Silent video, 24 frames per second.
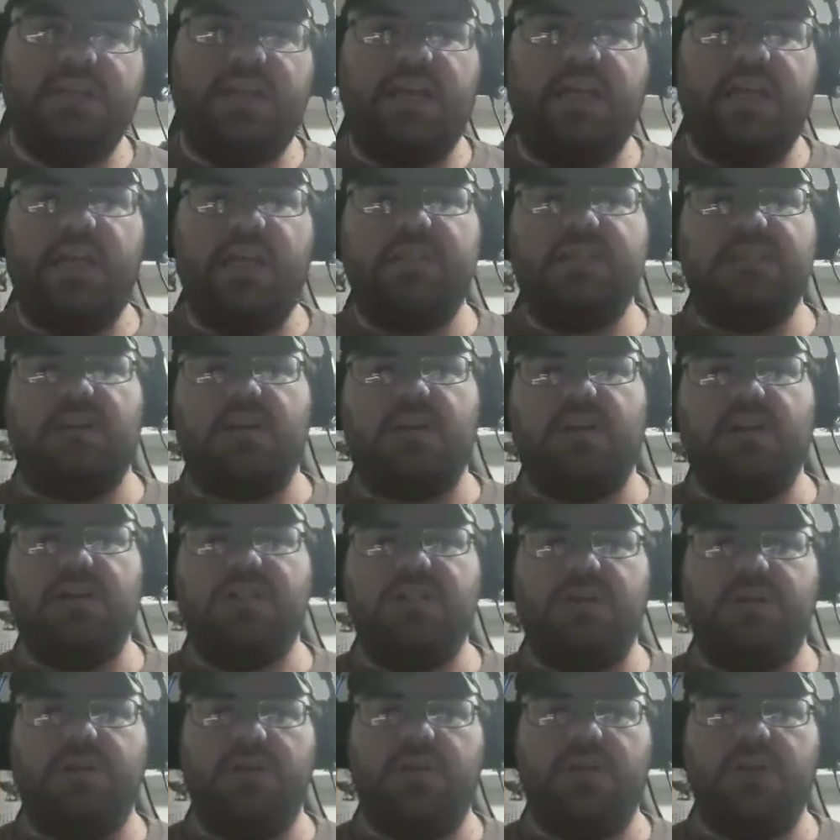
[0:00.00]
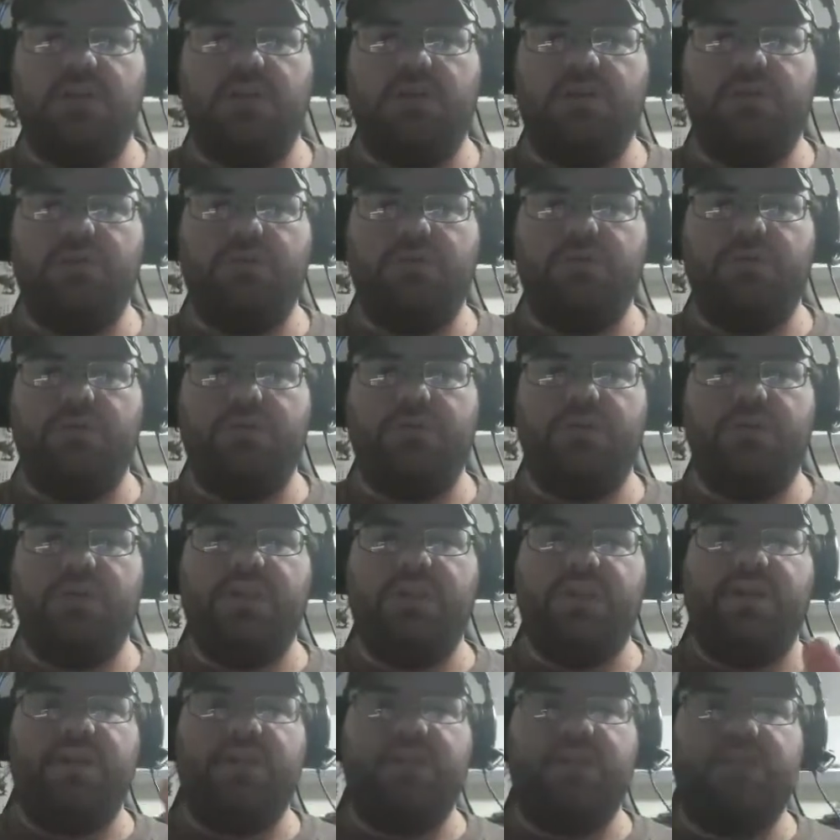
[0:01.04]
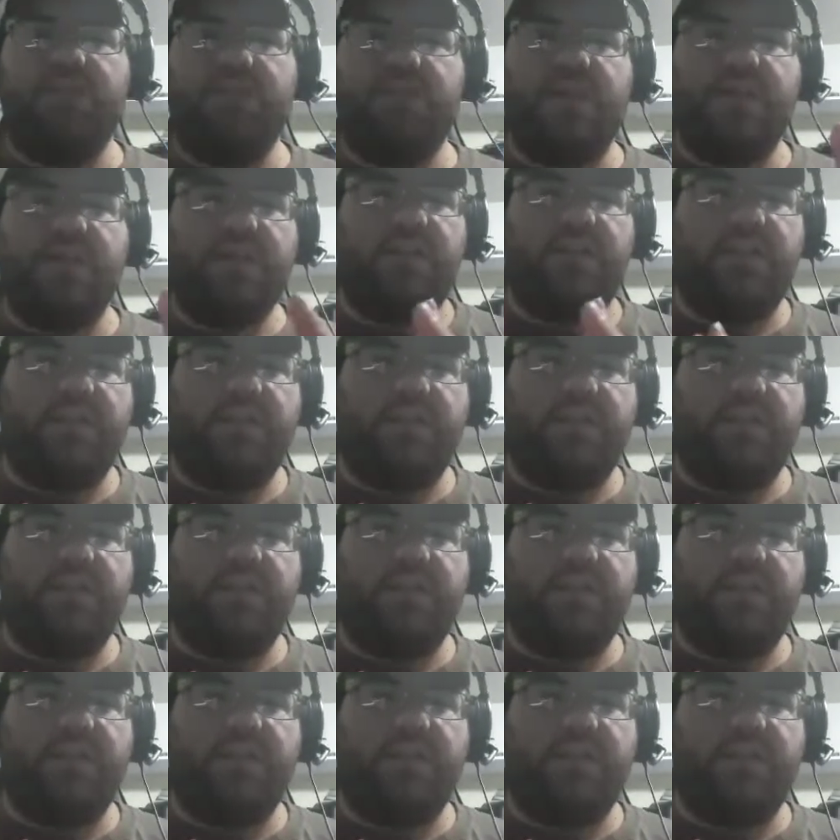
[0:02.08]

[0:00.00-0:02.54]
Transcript: highlights are showing you the deck